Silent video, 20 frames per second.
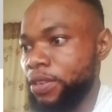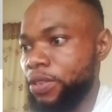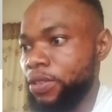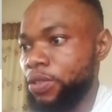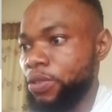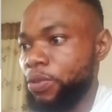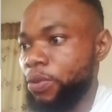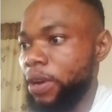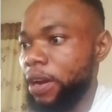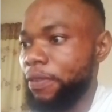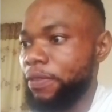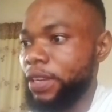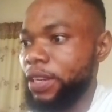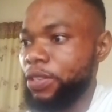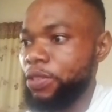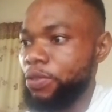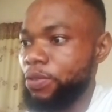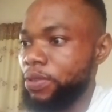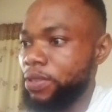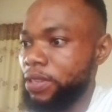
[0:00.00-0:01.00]
So after
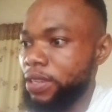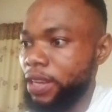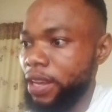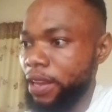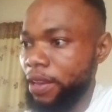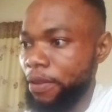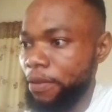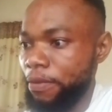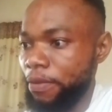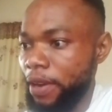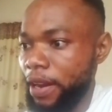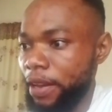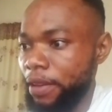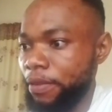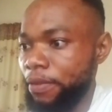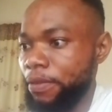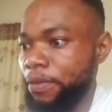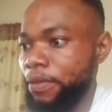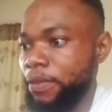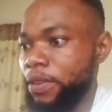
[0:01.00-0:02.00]
choosing A5,
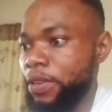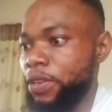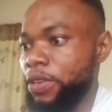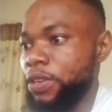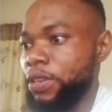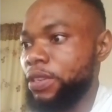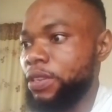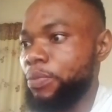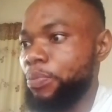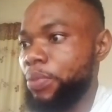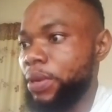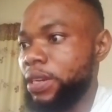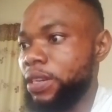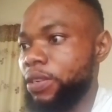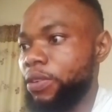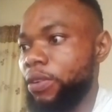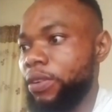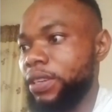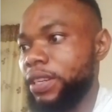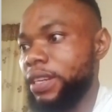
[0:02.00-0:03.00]

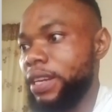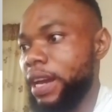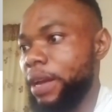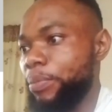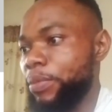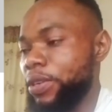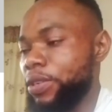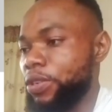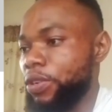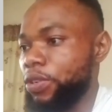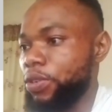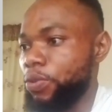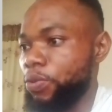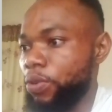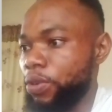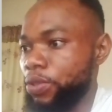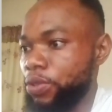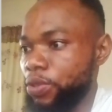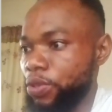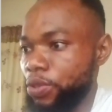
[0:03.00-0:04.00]
depending on the dimension you
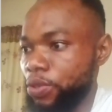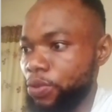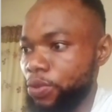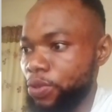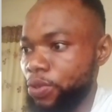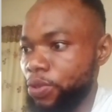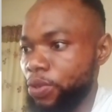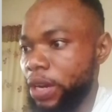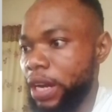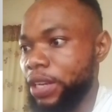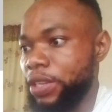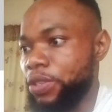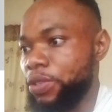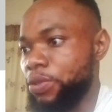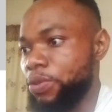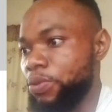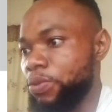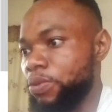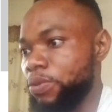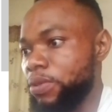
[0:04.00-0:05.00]
want to use, you can
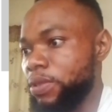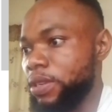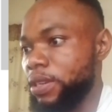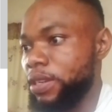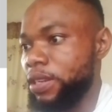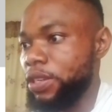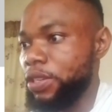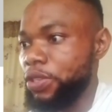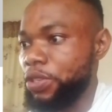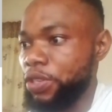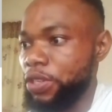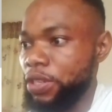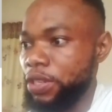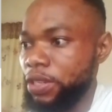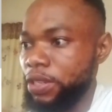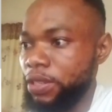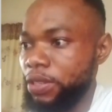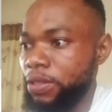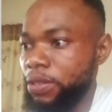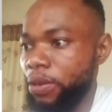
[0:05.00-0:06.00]
choose
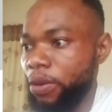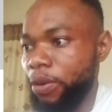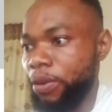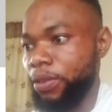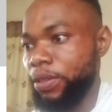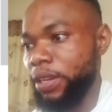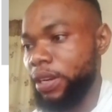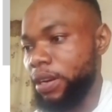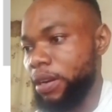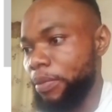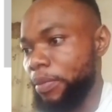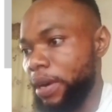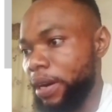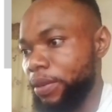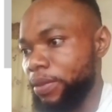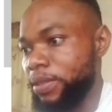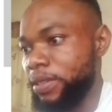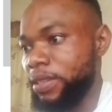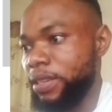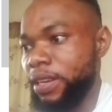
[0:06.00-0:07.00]
inches or
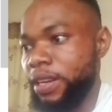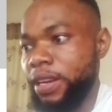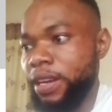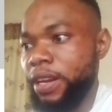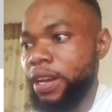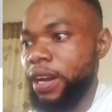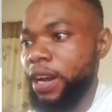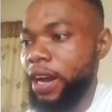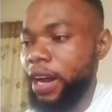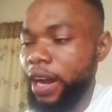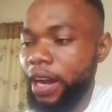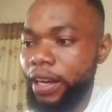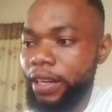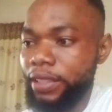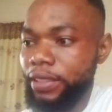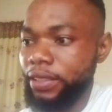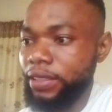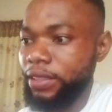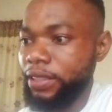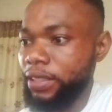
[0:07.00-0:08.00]
thereabouts,
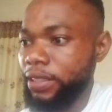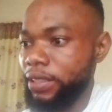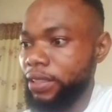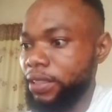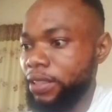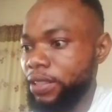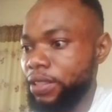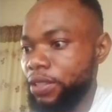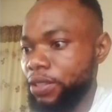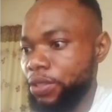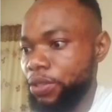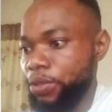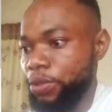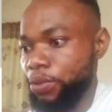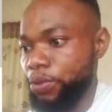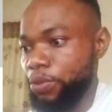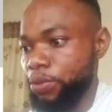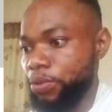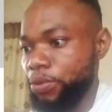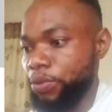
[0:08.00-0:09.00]
and
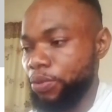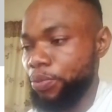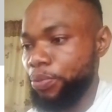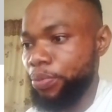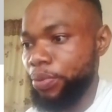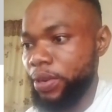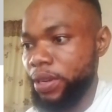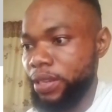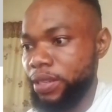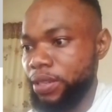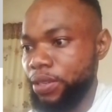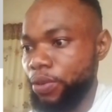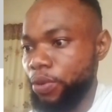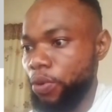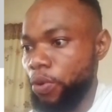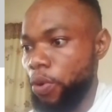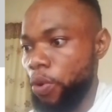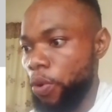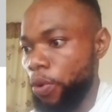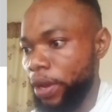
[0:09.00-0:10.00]
you press
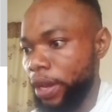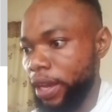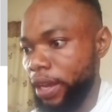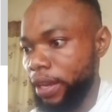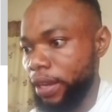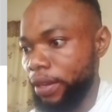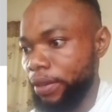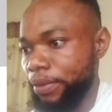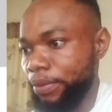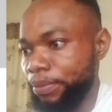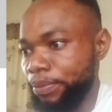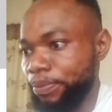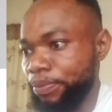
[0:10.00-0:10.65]
OK.